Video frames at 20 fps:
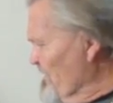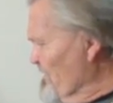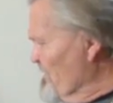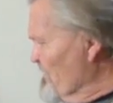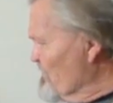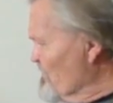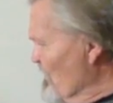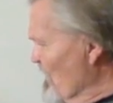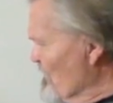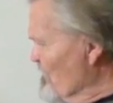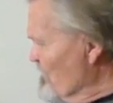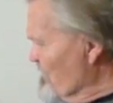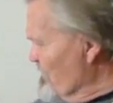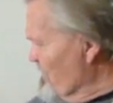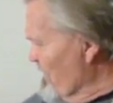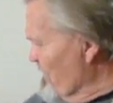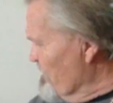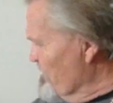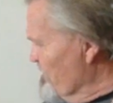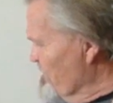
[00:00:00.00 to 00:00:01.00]
This
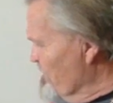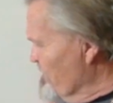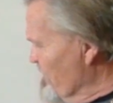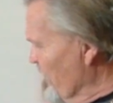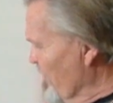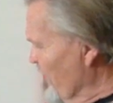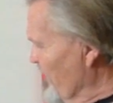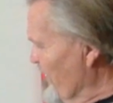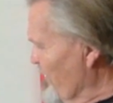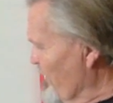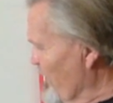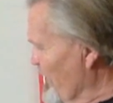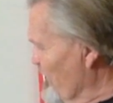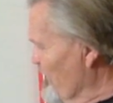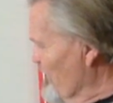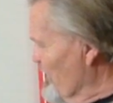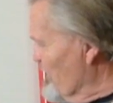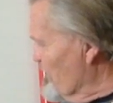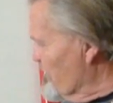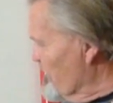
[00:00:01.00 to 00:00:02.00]
represents the tire,
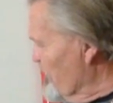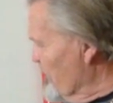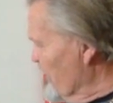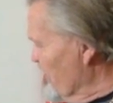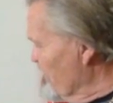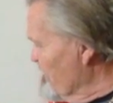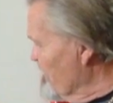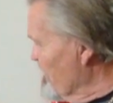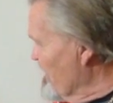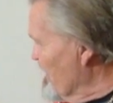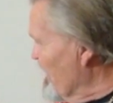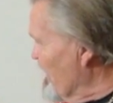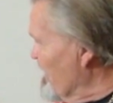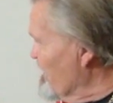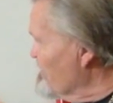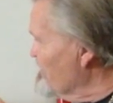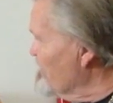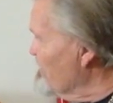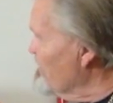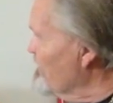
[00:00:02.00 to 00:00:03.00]
obviously, and the
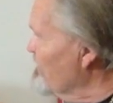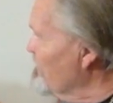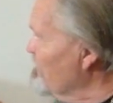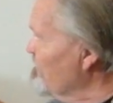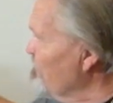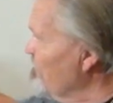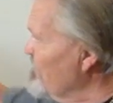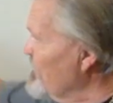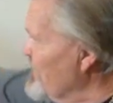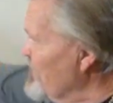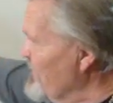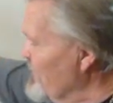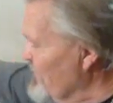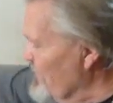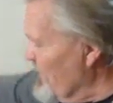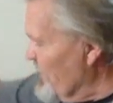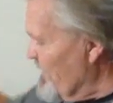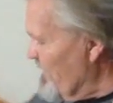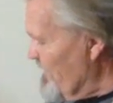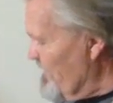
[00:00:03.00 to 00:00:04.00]
caster, and the
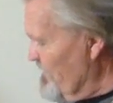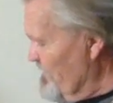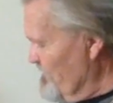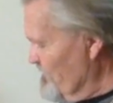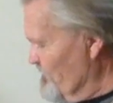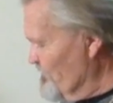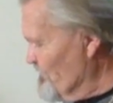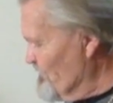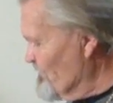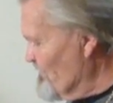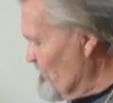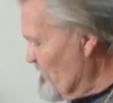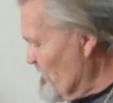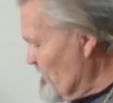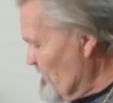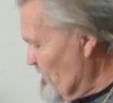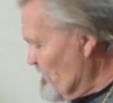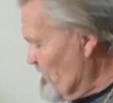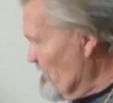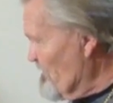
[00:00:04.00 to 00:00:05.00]
gear leg,
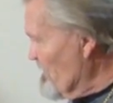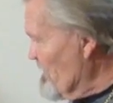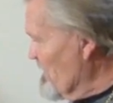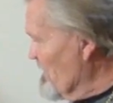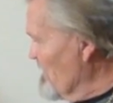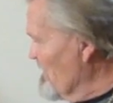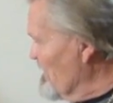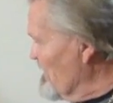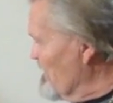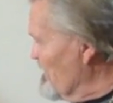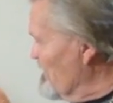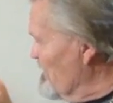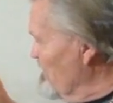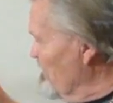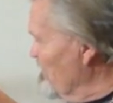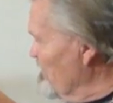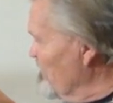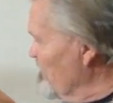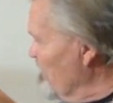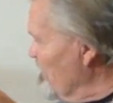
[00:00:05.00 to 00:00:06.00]
and
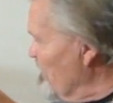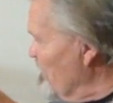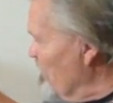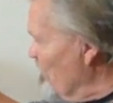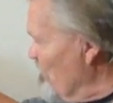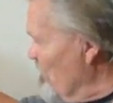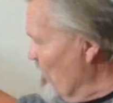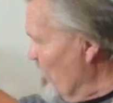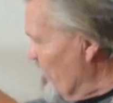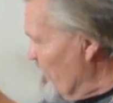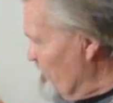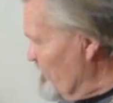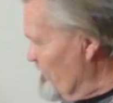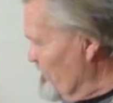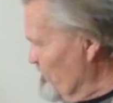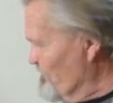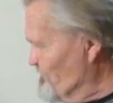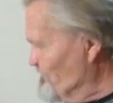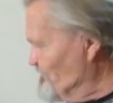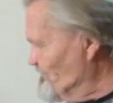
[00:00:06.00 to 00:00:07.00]
the gear
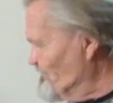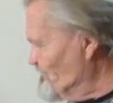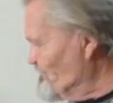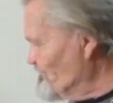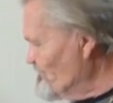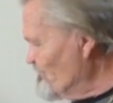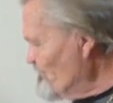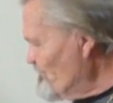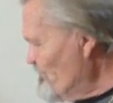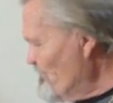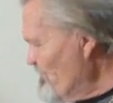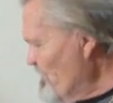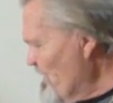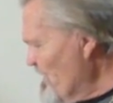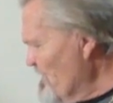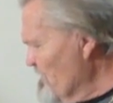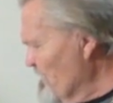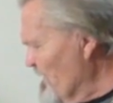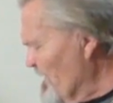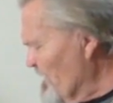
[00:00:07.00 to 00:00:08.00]
brace.
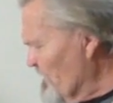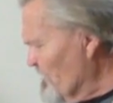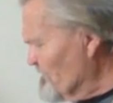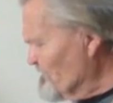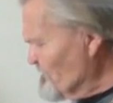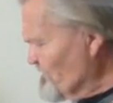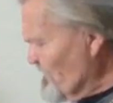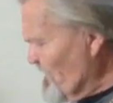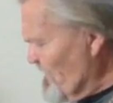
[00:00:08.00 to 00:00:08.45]
Now,